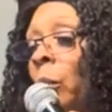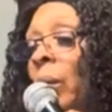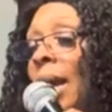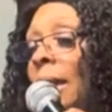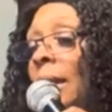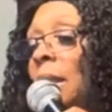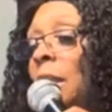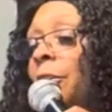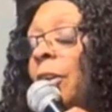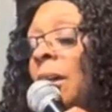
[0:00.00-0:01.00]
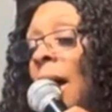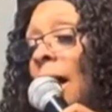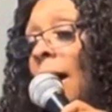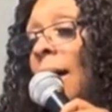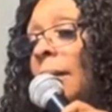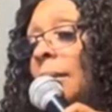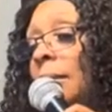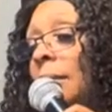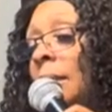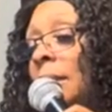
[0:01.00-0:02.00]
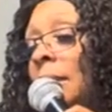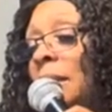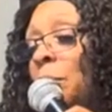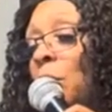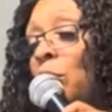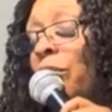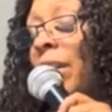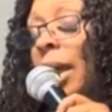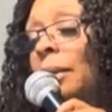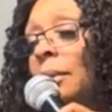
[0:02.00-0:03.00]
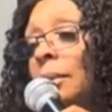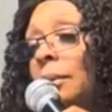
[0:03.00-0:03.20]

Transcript: We got to look for God because he's moving.